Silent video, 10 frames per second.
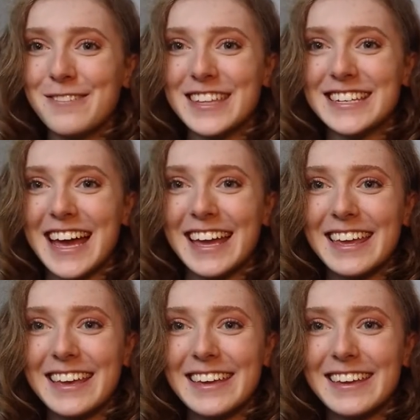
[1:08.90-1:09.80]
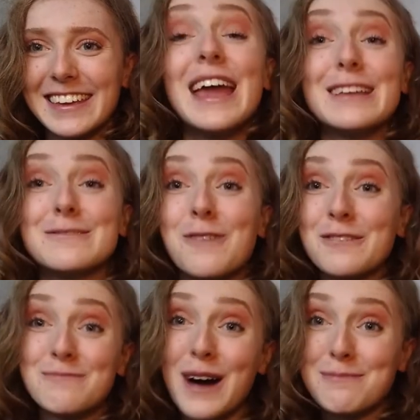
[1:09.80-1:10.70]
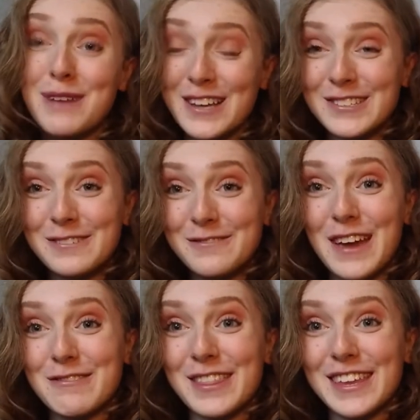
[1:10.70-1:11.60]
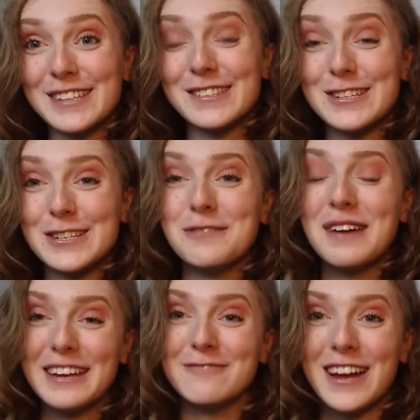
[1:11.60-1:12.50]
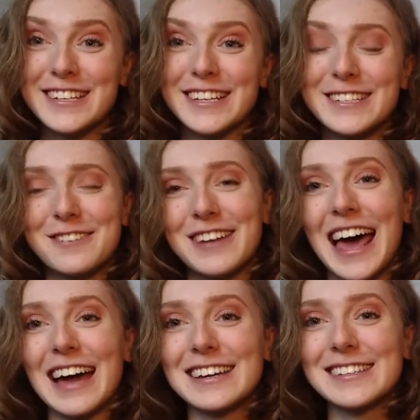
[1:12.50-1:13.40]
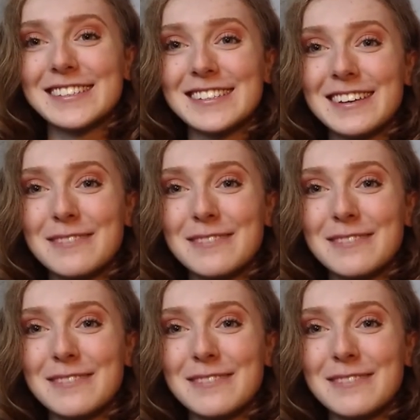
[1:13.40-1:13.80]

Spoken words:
for the day. It's one of my personal favourite things to do in Reading to relax.